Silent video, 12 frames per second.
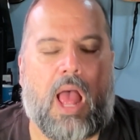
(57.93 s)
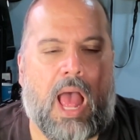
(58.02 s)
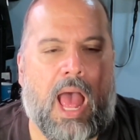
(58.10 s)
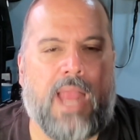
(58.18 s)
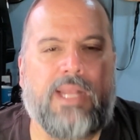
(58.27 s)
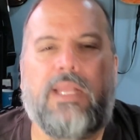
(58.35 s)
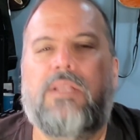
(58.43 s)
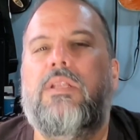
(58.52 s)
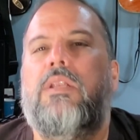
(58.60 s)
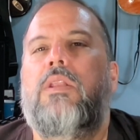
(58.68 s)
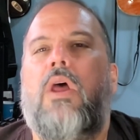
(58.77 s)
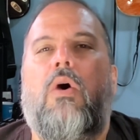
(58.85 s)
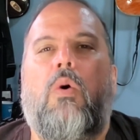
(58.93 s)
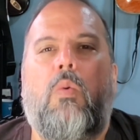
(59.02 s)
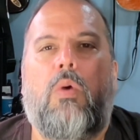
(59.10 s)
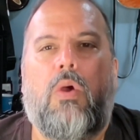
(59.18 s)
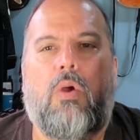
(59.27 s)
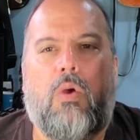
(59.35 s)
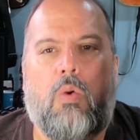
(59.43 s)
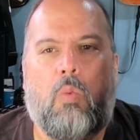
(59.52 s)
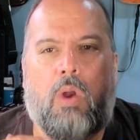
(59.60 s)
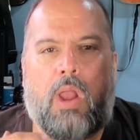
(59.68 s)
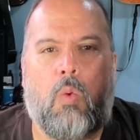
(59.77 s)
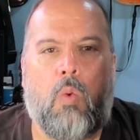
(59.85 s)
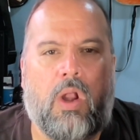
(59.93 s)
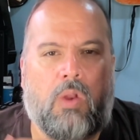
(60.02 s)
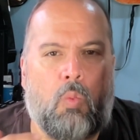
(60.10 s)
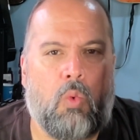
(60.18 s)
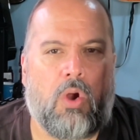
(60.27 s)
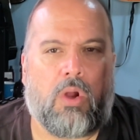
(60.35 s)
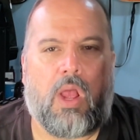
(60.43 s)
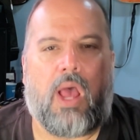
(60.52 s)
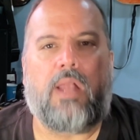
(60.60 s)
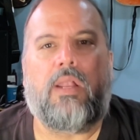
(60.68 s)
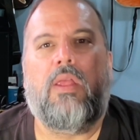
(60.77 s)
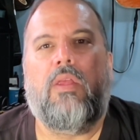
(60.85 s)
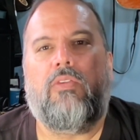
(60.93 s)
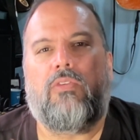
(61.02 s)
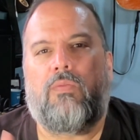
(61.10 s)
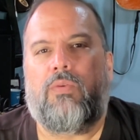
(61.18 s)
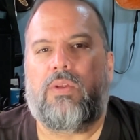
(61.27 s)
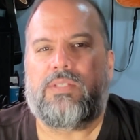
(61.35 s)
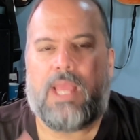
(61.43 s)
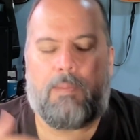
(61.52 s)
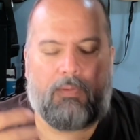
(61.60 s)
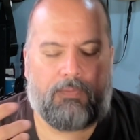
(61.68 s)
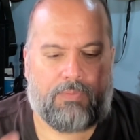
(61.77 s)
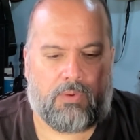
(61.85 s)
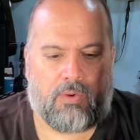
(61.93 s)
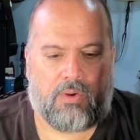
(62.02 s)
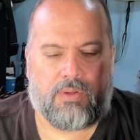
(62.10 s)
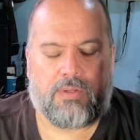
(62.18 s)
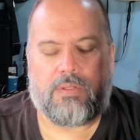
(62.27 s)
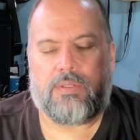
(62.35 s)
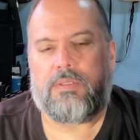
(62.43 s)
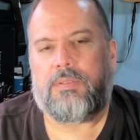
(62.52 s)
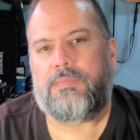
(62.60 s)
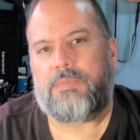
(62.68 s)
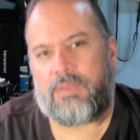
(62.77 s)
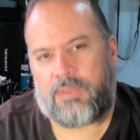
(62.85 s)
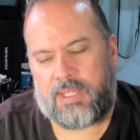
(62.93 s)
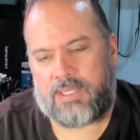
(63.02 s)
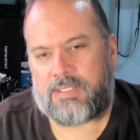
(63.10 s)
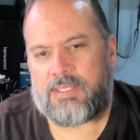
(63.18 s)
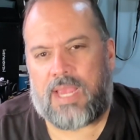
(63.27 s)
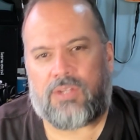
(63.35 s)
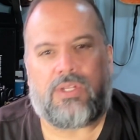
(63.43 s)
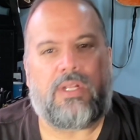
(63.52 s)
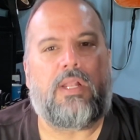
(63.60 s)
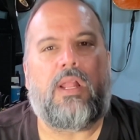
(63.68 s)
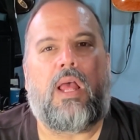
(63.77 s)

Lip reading: I need to know what I want to work on. So for example, for this session,